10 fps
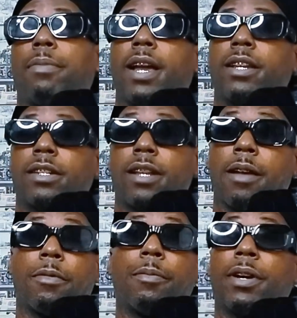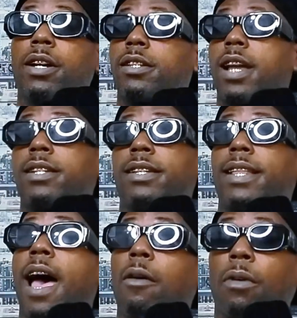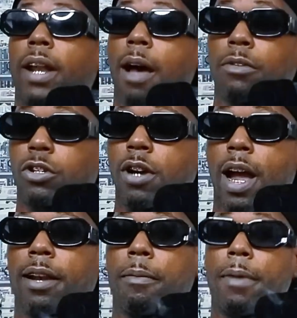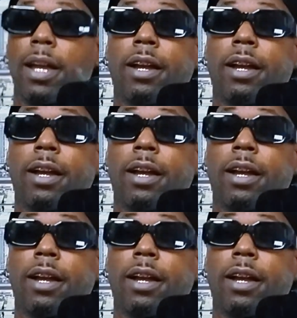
statement because that's not what I was trying to make.